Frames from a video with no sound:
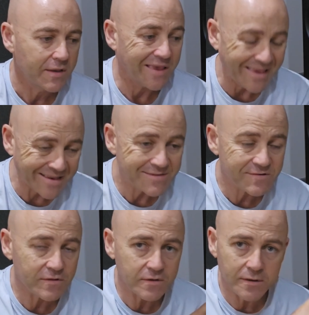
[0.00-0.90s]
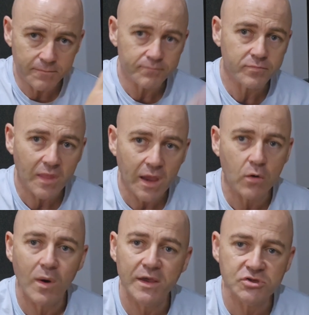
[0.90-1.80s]
into the
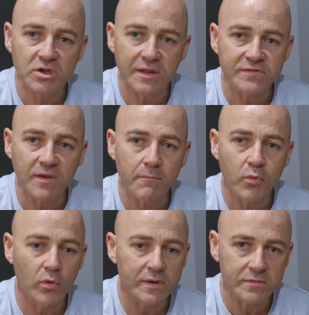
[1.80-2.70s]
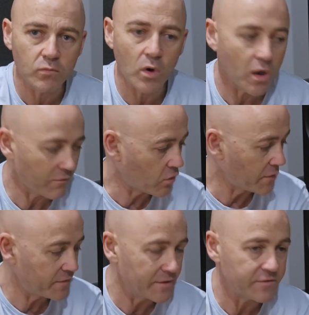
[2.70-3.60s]
equation at some point while I've
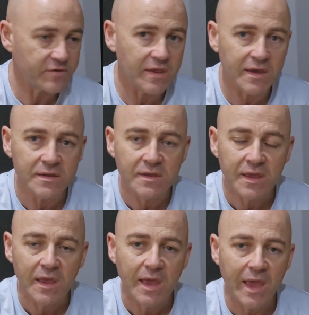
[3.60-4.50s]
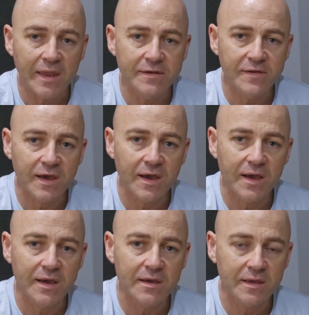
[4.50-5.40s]
got these here, and
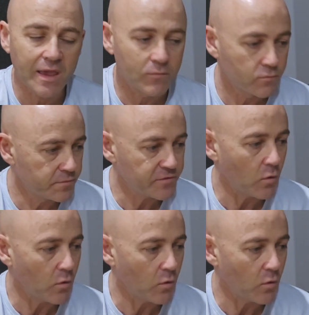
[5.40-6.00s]
see